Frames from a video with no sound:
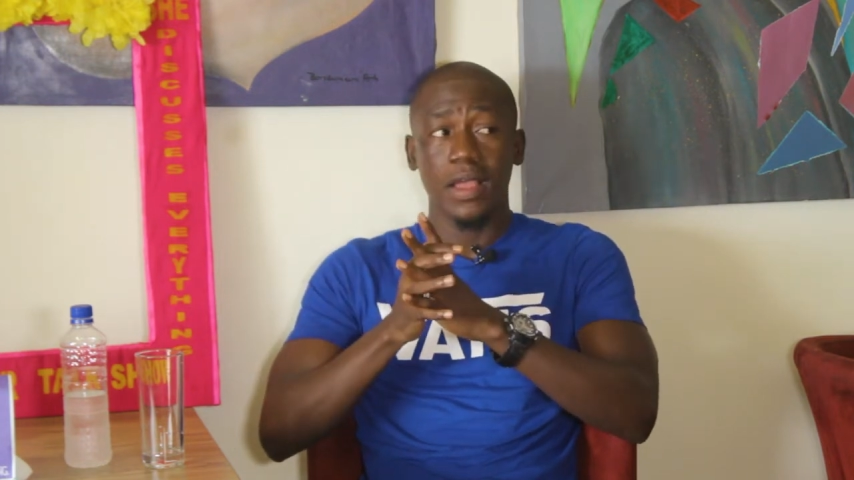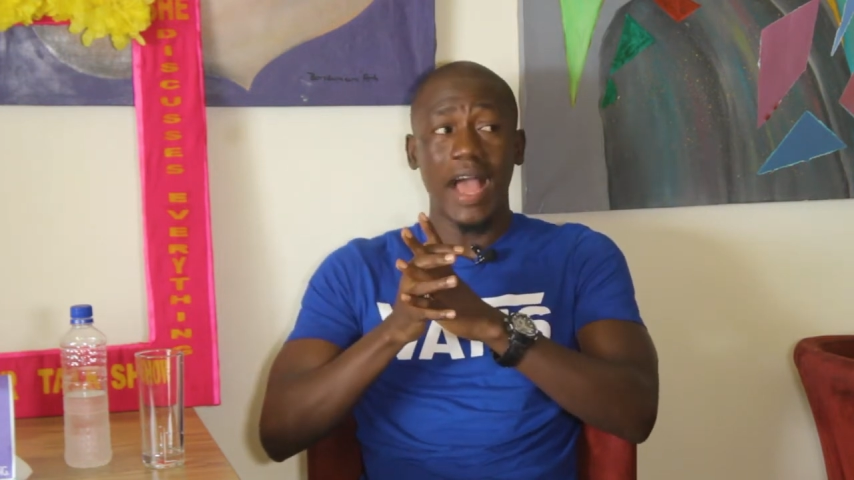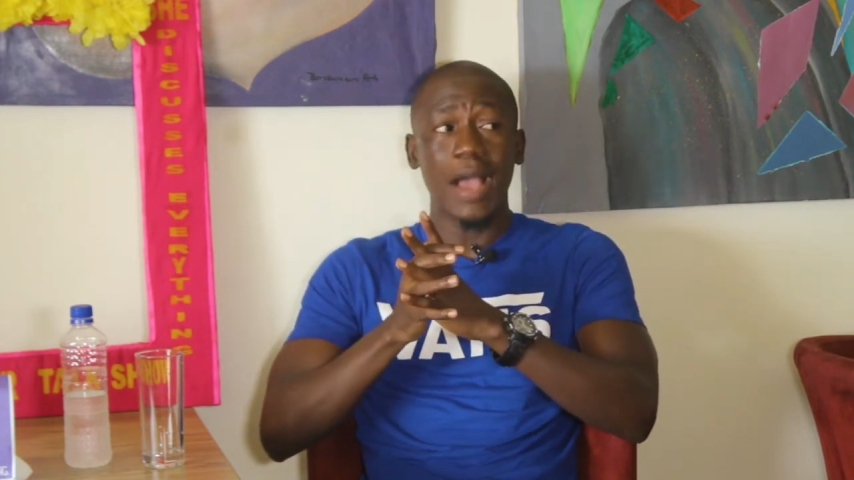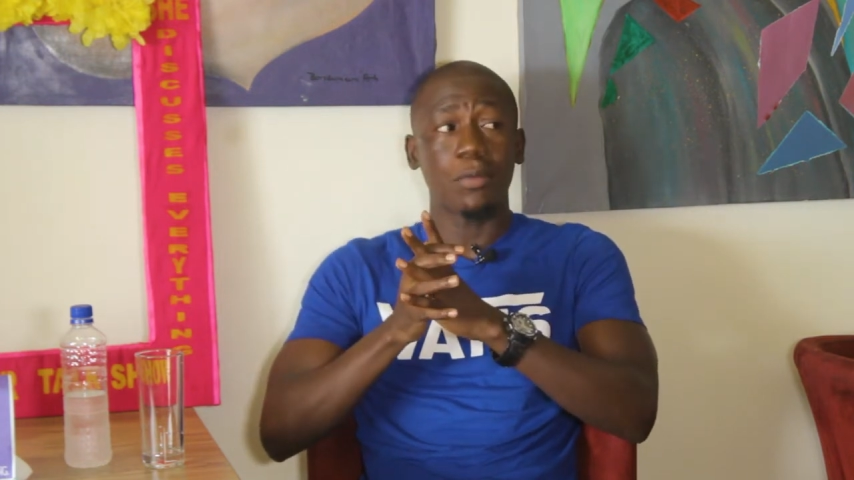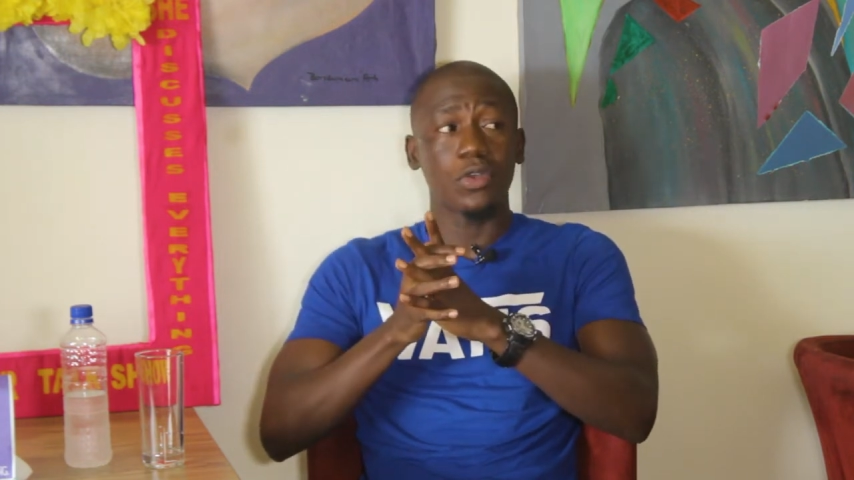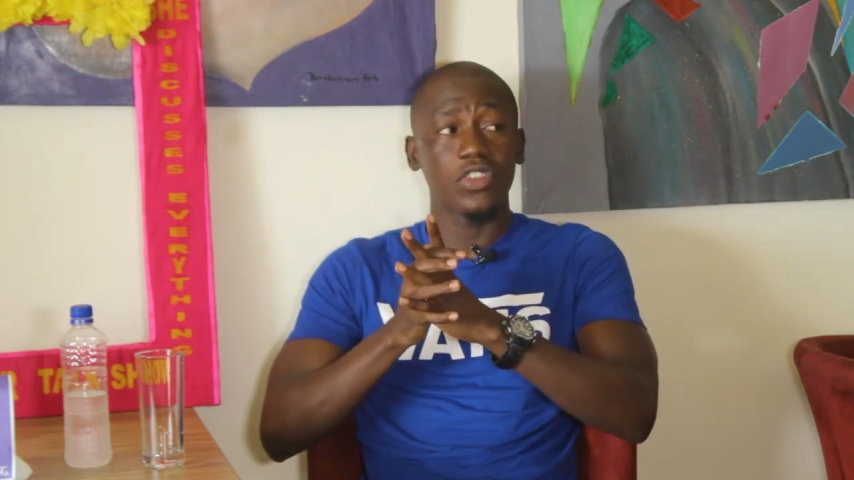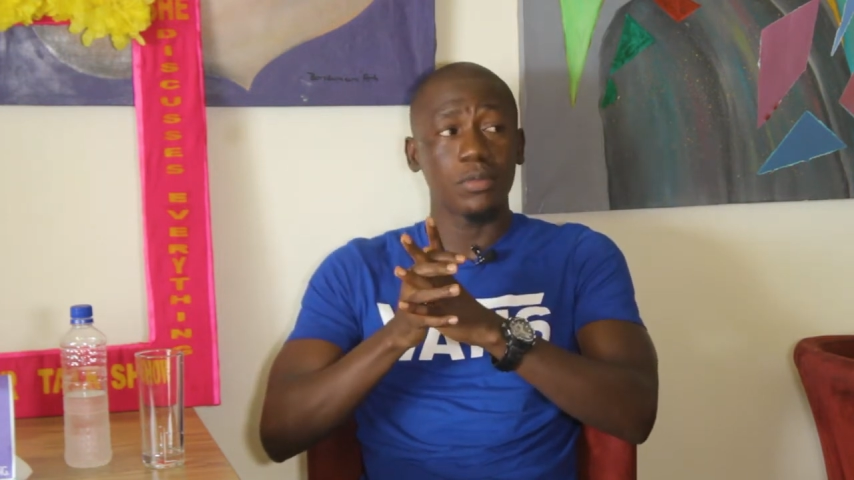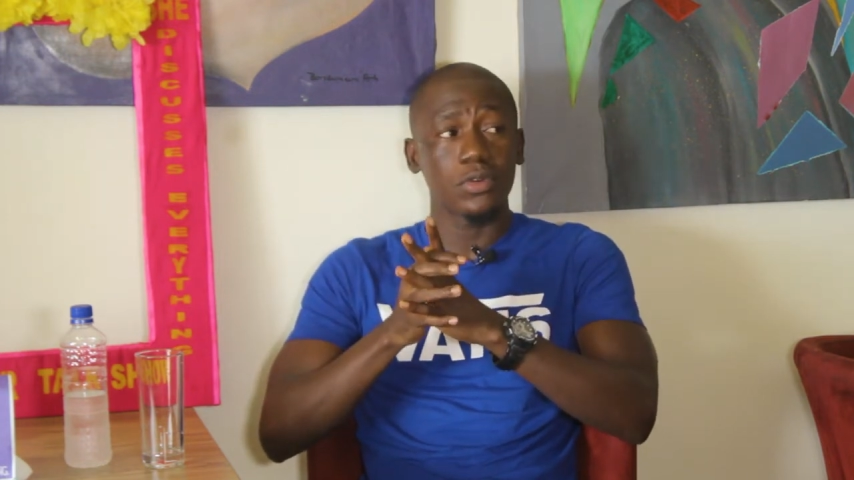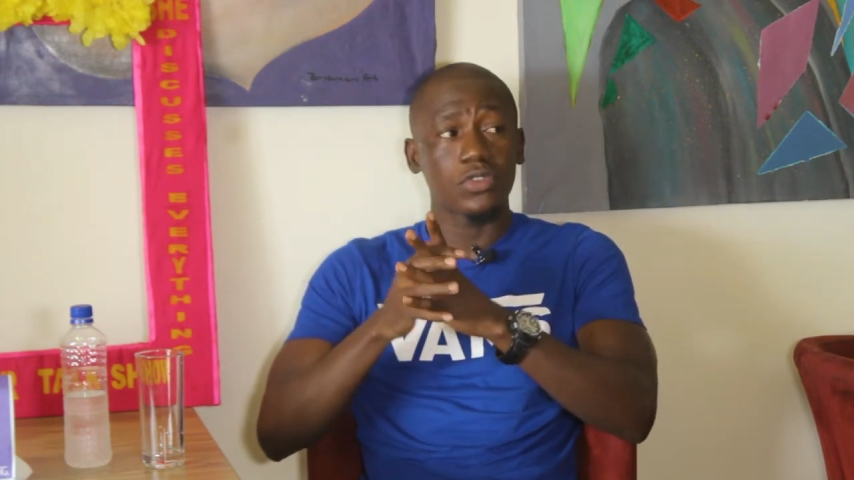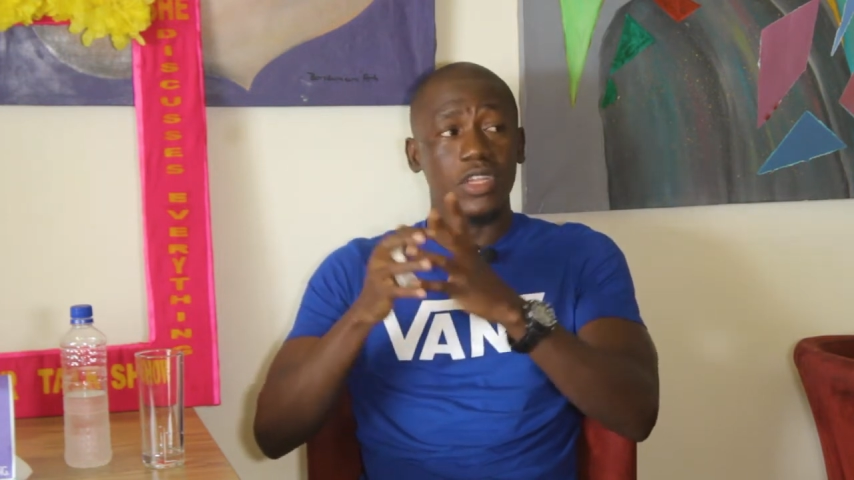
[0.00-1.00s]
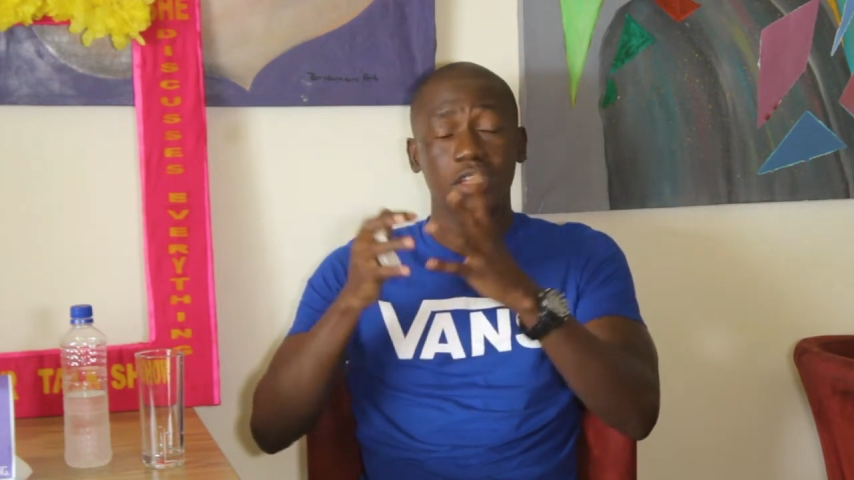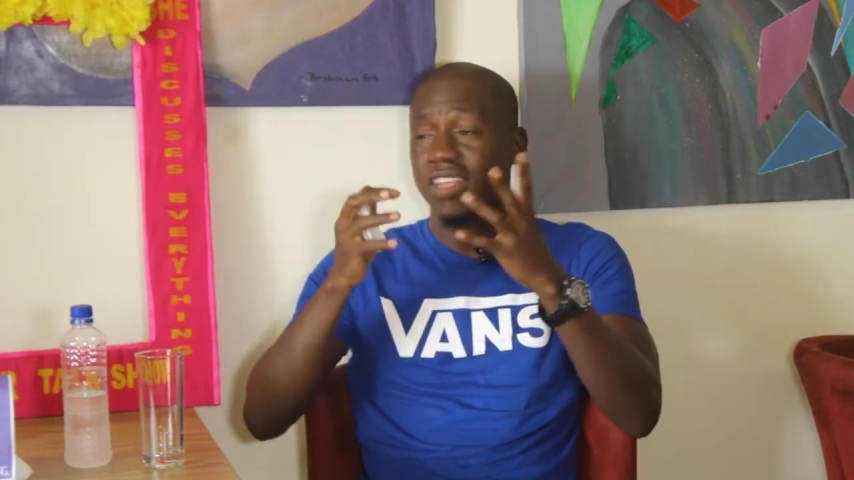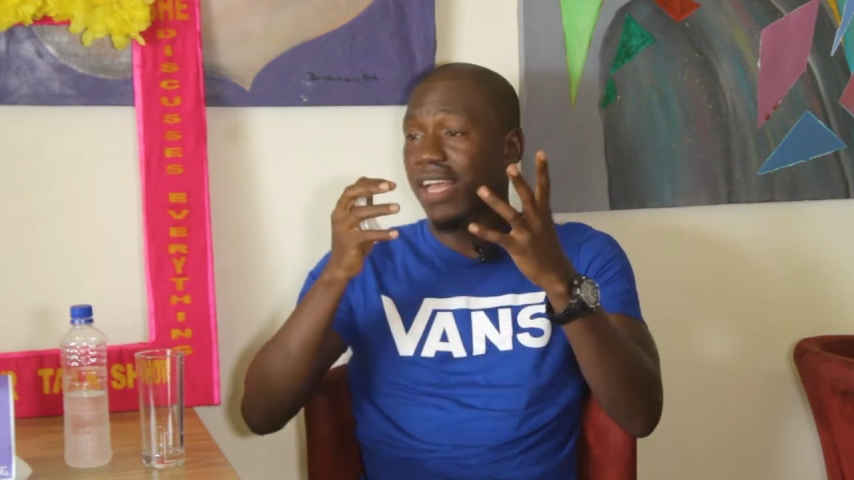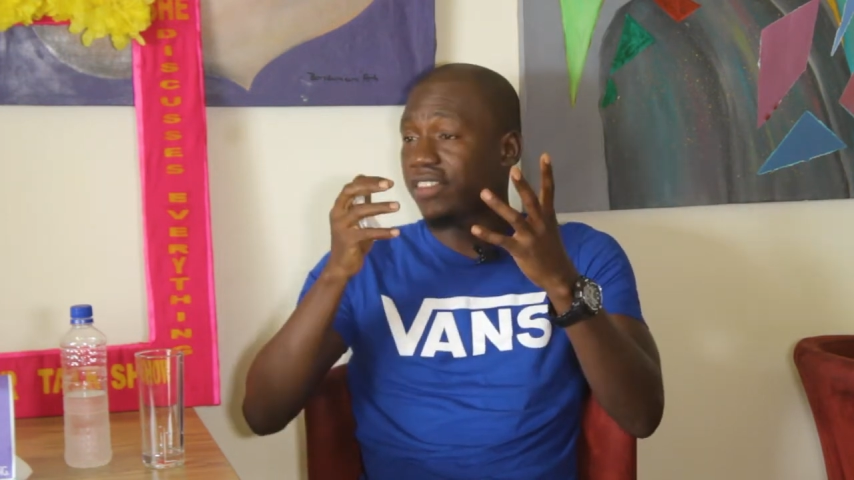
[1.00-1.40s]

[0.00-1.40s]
I was able to catch the